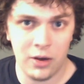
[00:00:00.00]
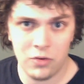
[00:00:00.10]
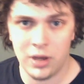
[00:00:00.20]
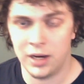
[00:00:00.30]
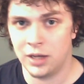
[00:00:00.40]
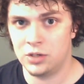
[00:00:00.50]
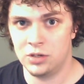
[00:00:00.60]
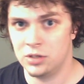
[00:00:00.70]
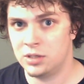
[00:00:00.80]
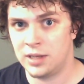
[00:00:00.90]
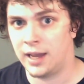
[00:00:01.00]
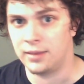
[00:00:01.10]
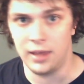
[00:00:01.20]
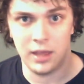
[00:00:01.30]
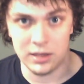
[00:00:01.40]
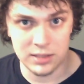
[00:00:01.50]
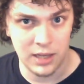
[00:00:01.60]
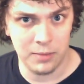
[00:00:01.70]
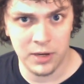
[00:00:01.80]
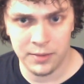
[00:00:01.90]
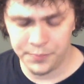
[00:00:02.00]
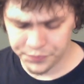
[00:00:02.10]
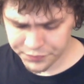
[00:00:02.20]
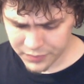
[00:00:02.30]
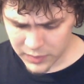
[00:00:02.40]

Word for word: now, and I should just stack the hell out of stamina?